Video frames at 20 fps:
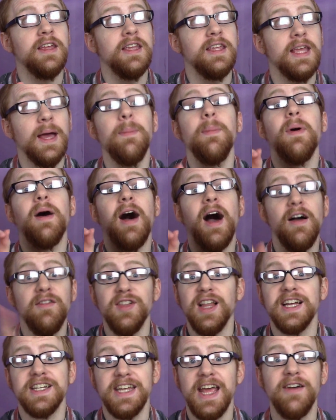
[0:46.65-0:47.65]
Yep, I've
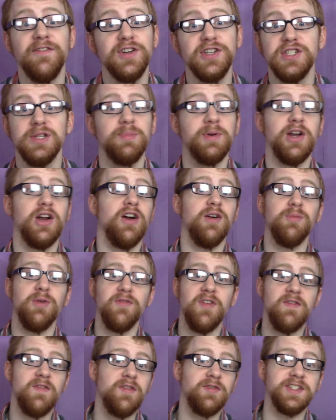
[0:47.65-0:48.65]
liked every superhero
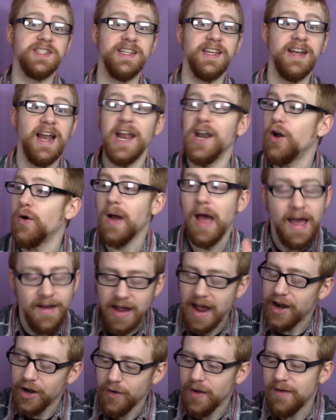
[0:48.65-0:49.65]
movie I've ever seen. I know,
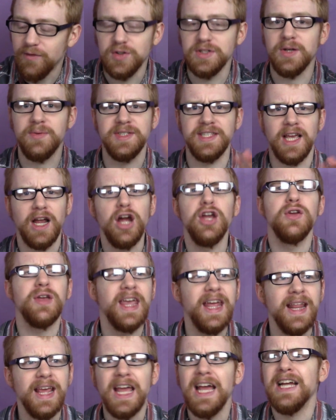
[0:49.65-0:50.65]
everyone's always like, are you
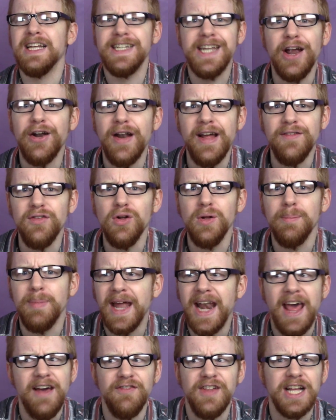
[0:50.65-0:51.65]
kidding? Daredevil?
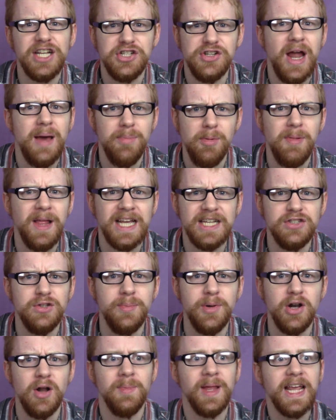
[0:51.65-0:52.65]
Ben Affleck should not be playing a
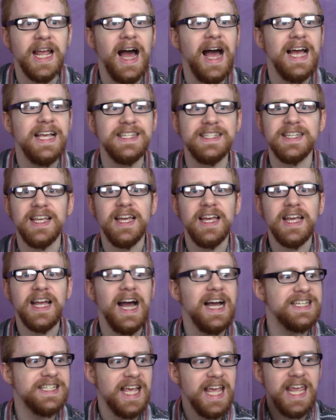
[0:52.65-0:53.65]
superhero. I'm like, guys,
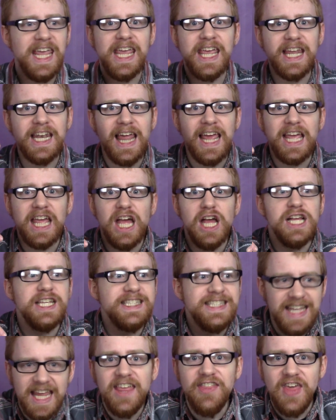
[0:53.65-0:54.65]
he can, like,
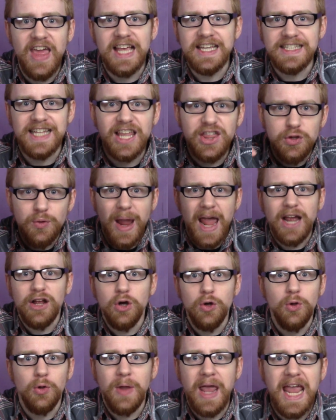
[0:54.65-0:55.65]
see things, like, through
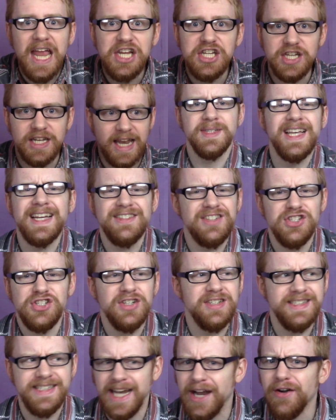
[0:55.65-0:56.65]
echolocation. Besides, it's
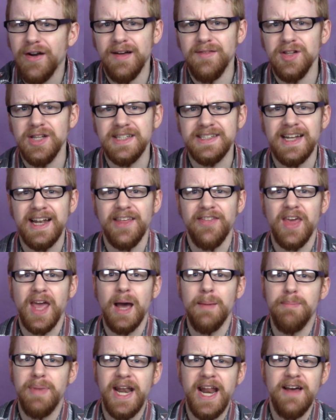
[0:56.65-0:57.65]
just Daredevil. It's not like they
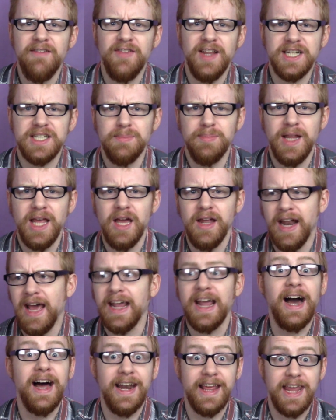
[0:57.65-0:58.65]
got Ben Affleck to play an
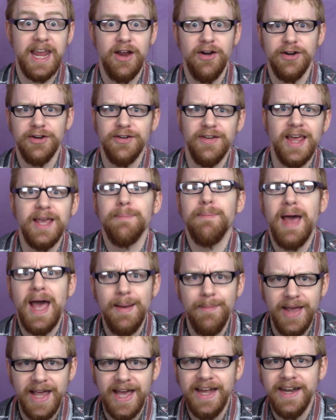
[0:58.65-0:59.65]
iconic character like
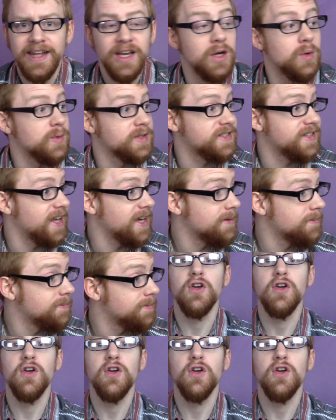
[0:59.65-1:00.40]
Batman. What's that?